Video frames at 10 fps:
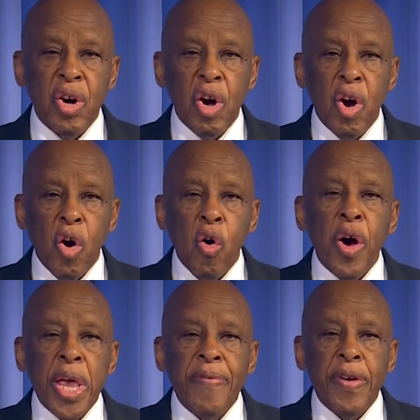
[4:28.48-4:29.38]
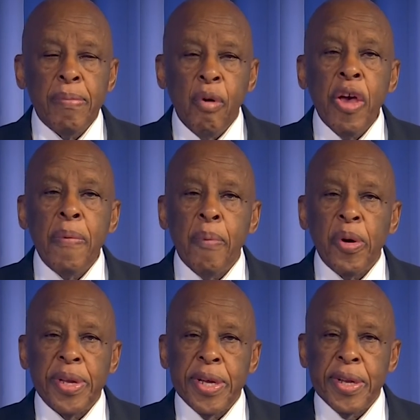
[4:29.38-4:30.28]
or even more
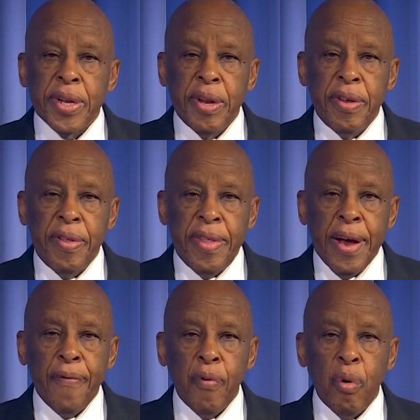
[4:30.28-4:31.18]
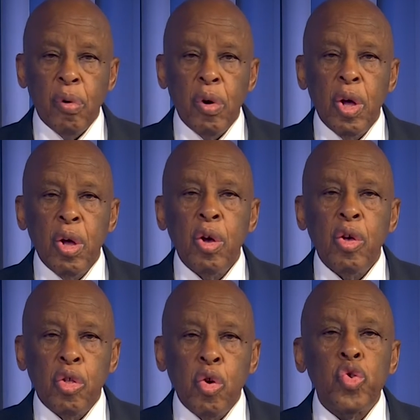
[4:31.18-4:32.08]
importantly, therefore,
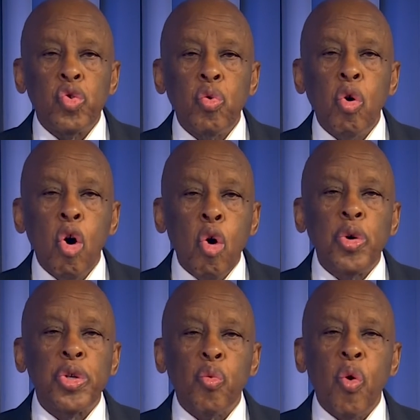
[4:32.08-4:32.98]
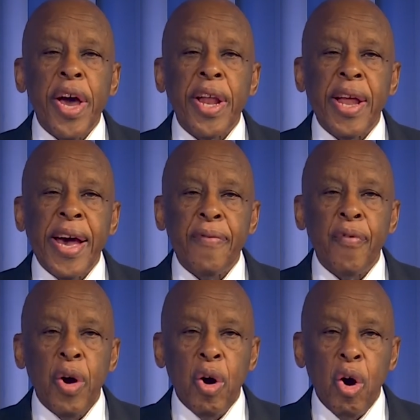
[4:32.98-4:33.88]
those who host wildlife
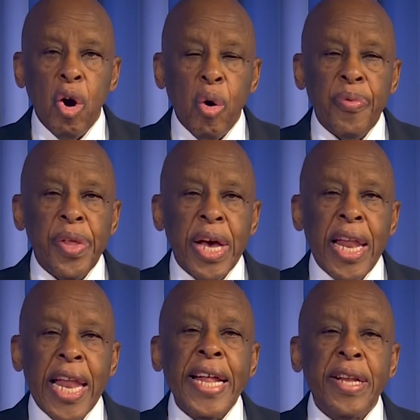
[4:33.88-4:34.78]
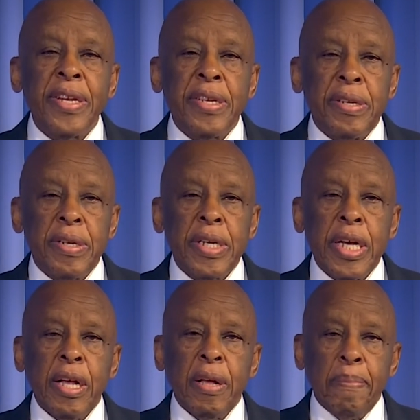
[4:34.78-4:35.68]
on their land
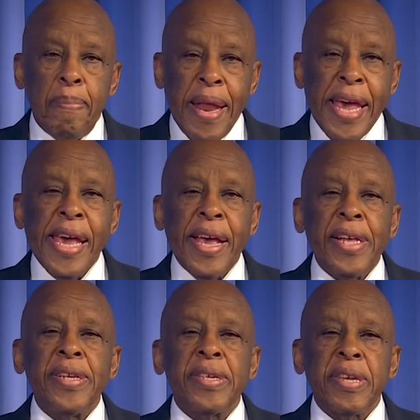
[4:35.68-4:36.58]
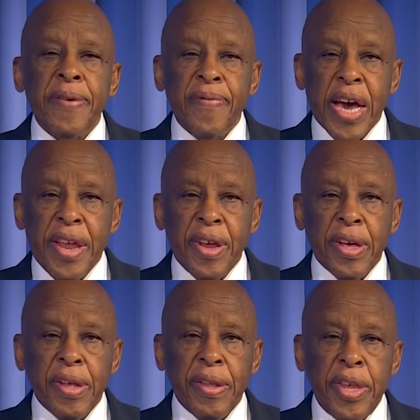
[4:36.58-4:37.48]
play in
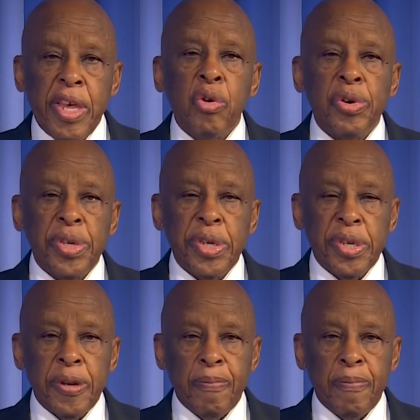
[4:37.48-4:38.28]
safeguarding the ecosystem.